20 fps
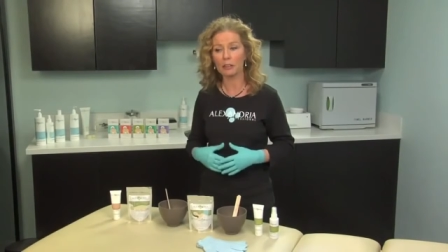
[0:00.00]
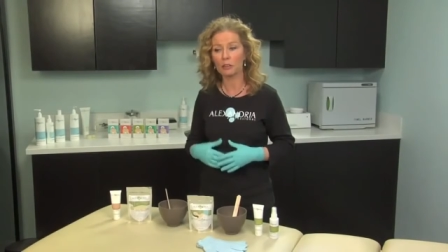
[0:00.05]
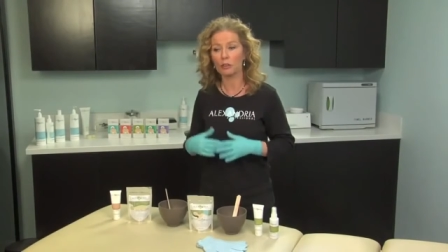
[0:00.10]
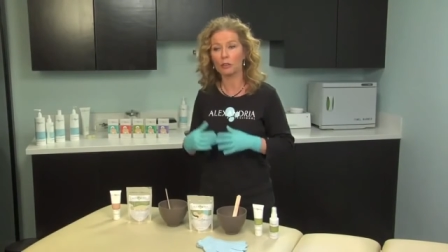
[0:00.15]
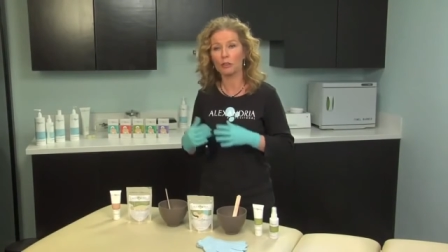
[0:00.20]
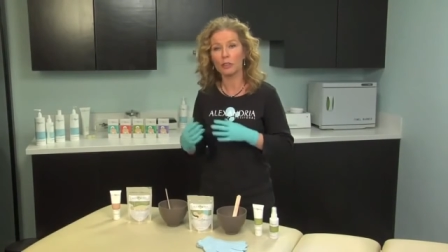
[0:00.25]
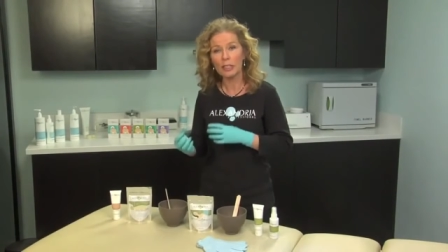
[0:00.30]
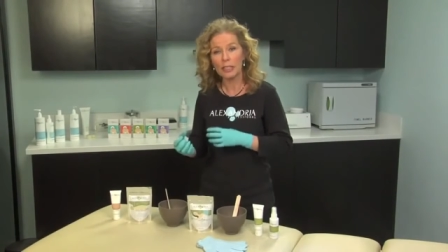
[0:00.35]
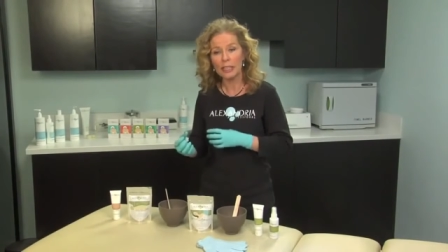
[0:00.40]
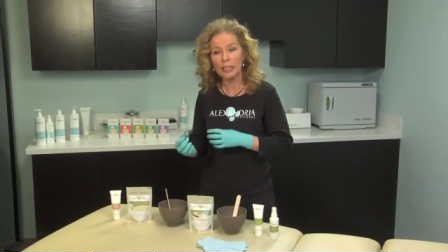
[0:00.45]
So
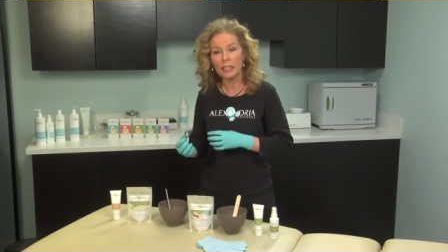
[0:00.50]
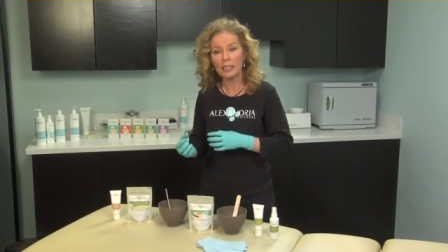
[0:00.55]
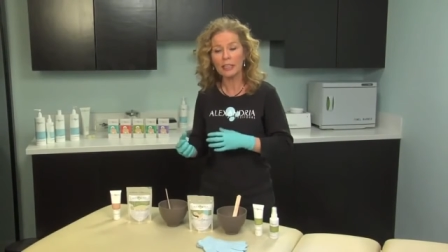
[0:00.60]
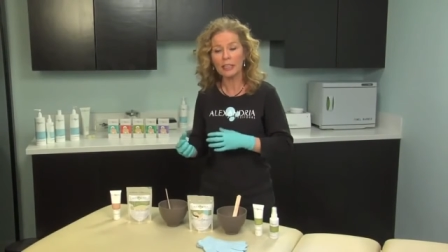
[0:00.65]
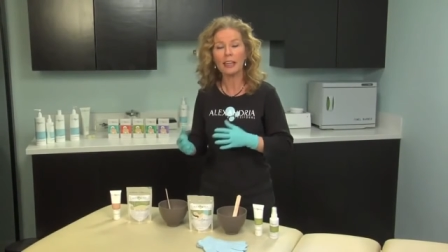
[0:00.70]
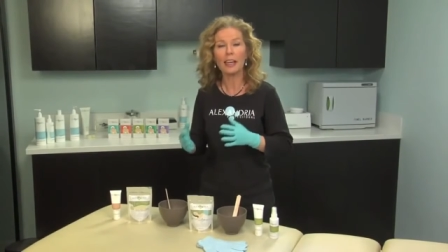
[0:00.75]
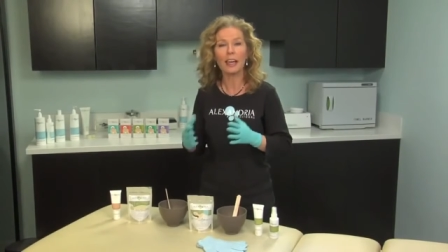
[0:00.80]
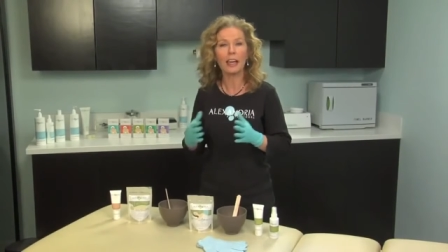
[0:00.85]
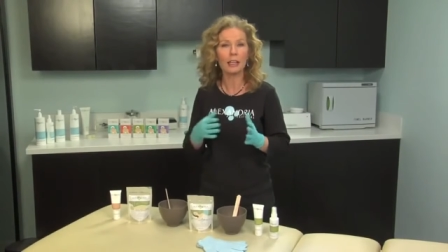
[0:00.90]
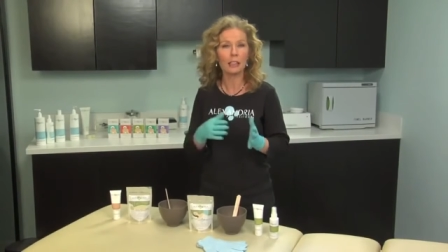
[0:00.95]
you're
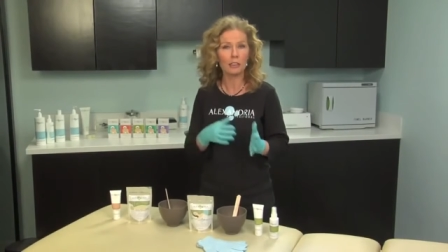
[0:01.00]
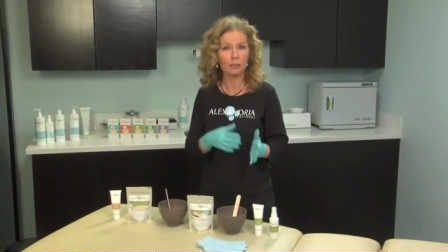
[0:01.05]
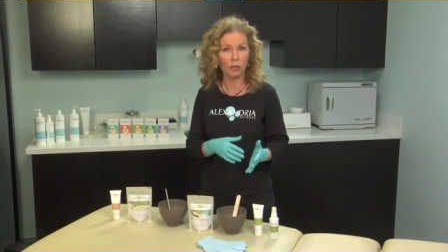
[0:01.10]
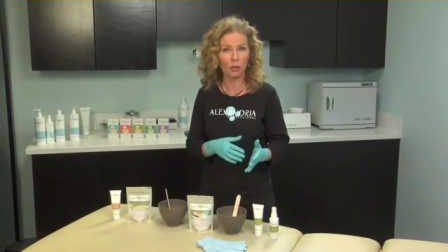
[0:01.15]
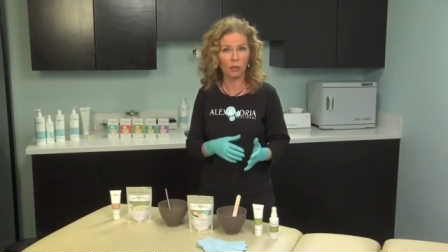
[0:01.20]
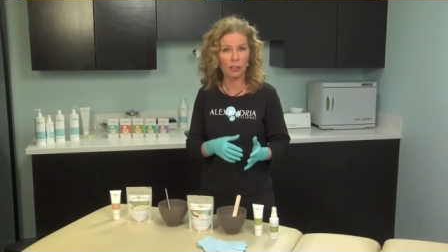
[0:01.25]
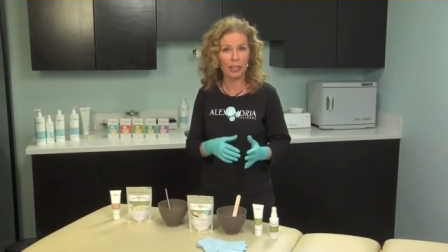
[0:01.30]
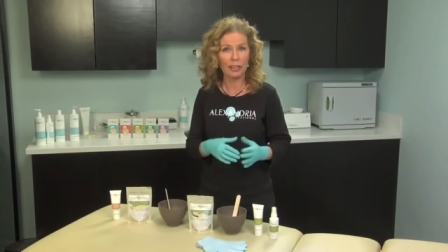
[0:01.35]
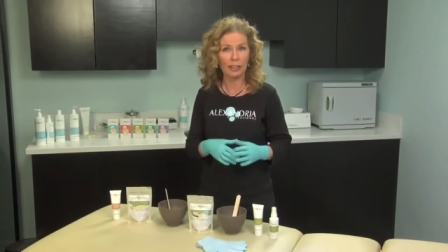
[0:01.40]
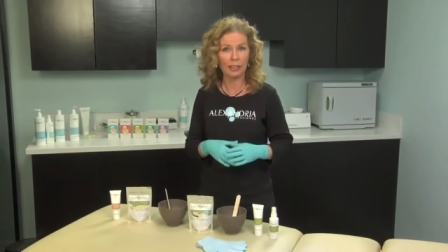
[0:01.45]
cleaning and
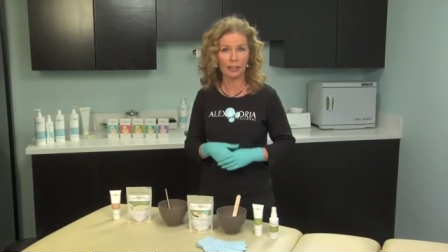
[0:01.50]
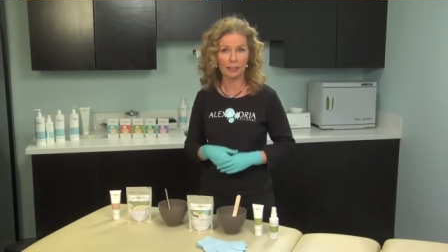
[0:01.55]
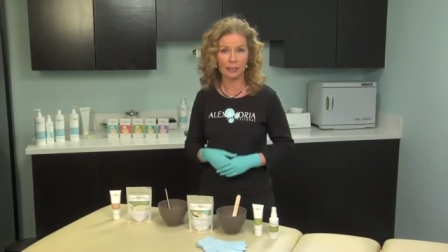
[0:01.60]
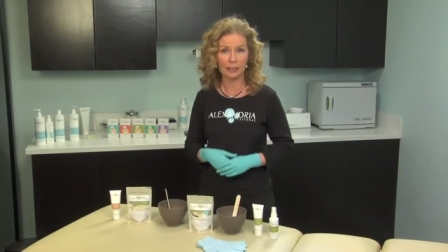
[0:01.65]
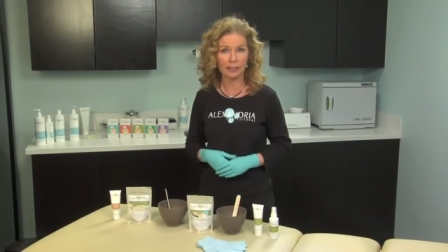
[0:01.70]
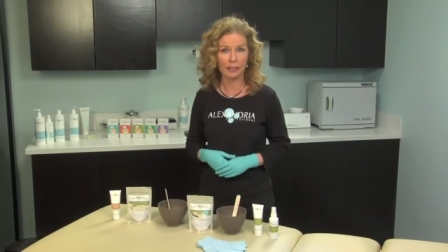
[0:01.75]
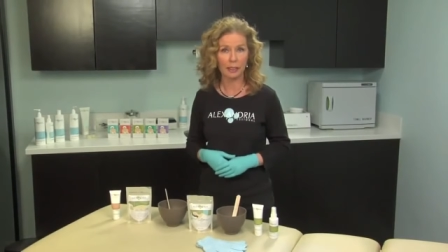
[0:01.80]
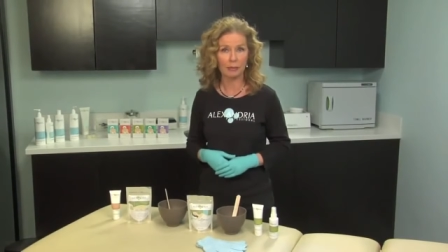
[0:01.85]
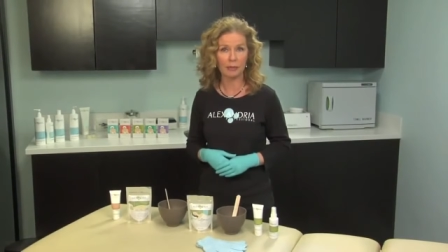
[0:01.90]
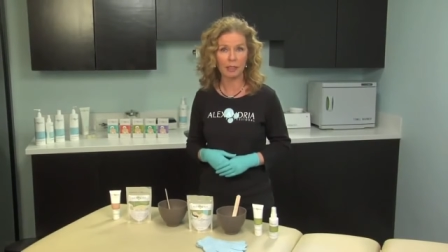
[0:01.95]
exfoliating at the
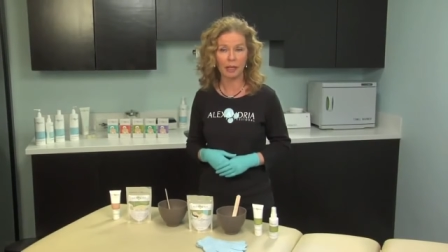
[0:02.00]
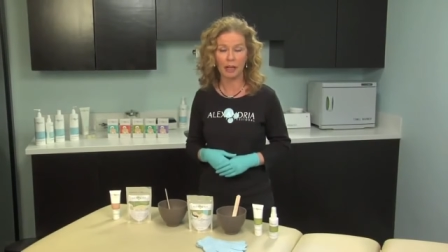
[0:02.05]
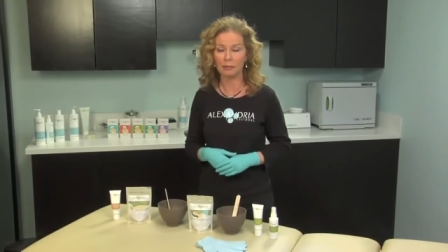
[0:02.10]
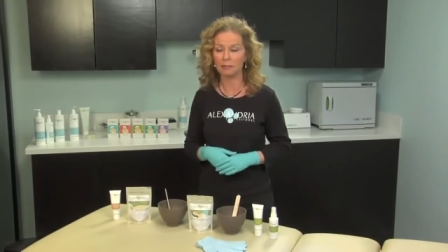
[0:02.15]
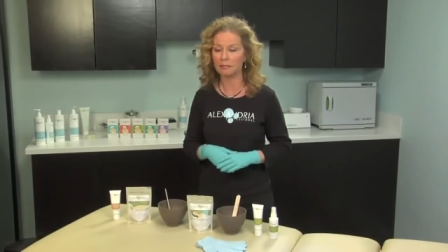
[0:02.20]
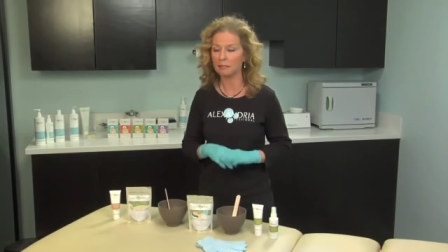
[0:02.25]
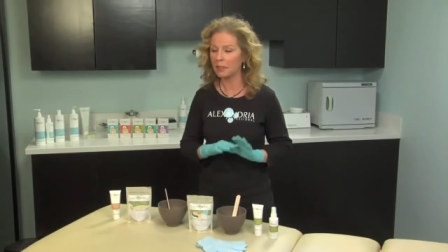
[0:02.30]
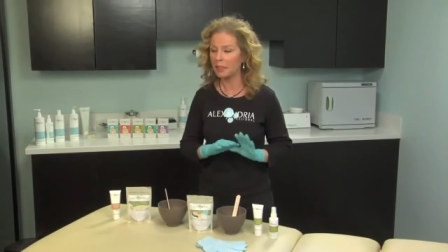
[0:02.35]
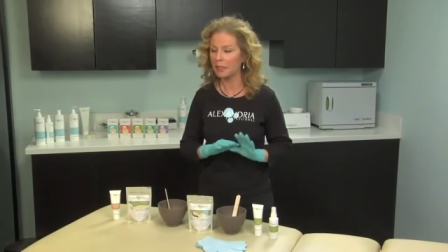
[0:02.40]
same time.